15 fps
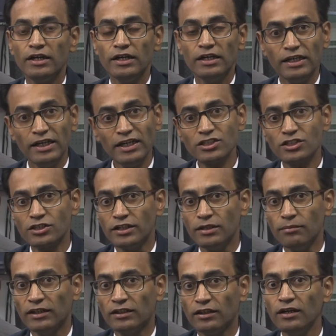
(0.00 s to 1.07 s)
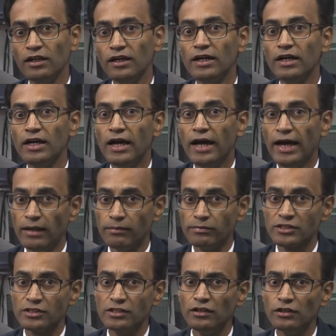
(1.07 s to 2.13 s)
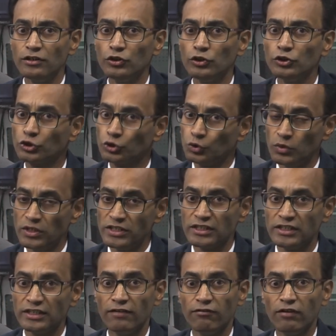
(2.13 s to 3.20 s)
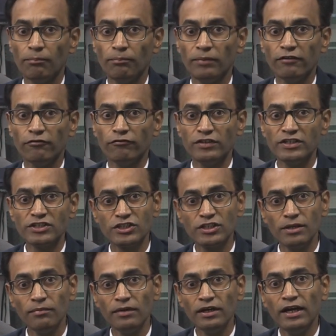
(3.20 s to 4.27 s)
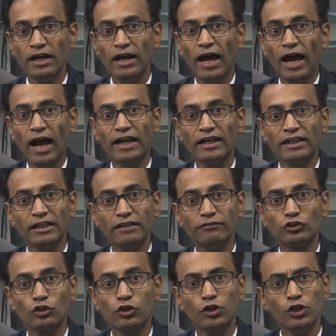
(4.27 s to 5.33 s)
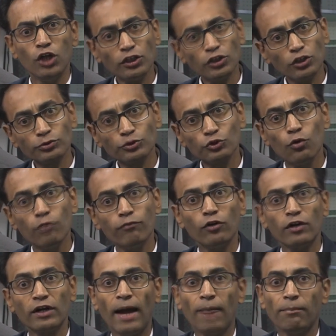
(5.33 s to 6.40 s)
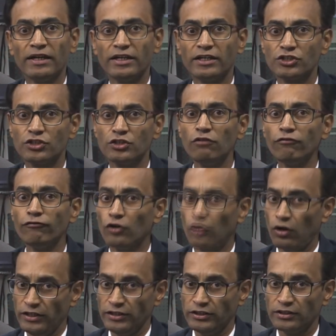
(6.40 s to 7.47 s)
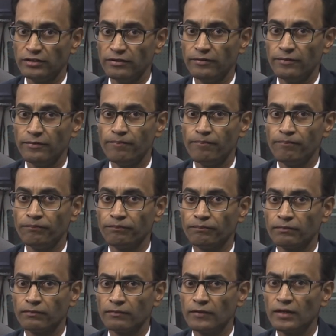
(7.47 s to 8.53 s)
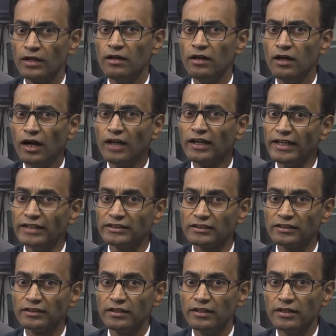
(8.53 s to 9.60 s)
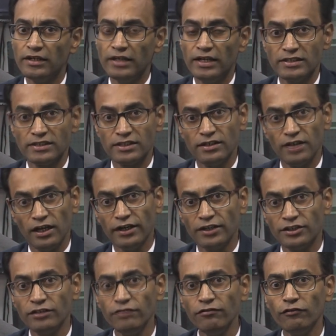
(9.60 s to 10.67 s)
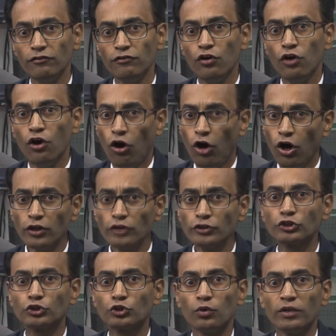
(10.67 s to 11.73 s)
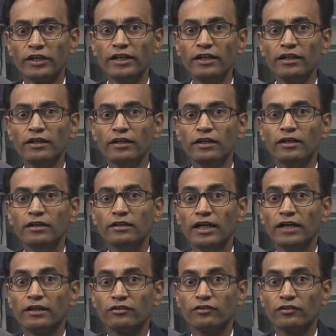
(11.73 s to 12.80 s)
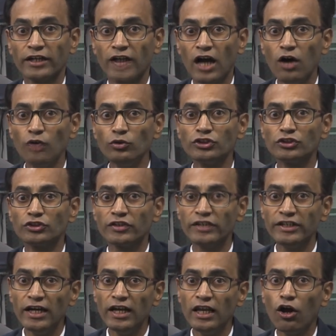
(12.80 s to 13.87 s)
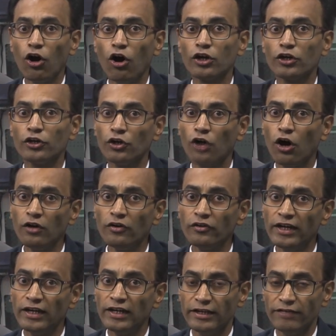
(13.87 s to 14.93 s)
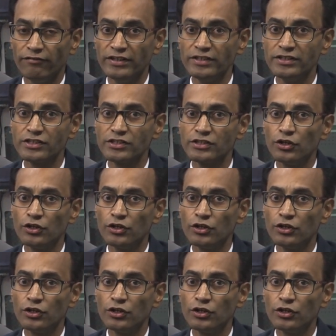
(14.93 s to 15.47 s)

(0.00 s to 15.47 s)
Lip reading: Case study method helps students in developing wisdom and gives lot of scope for application of knowledge. A case is a narrative or a story that recounts real or non-real events